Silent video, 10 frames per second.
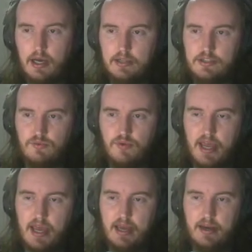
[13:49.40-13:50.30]
It's
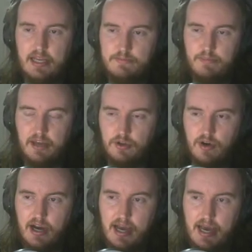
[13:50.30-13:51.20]
rare and it has Battle Cry.